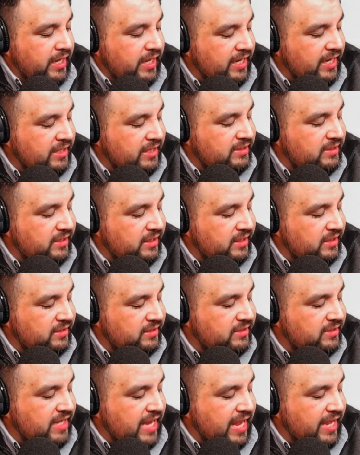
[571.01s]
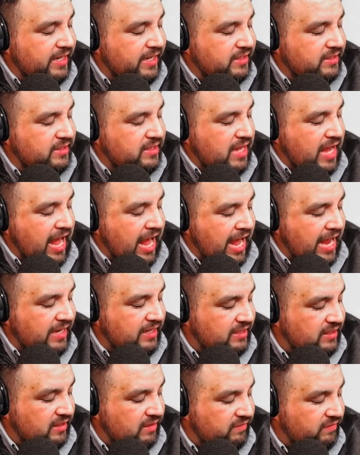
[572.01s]
incident status,
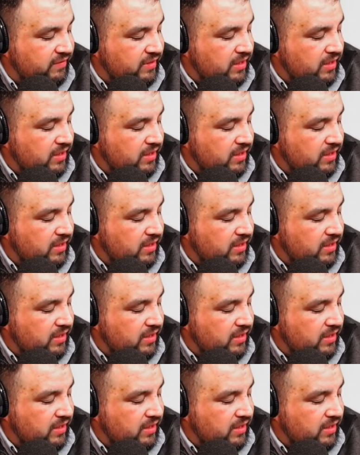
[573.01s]
active.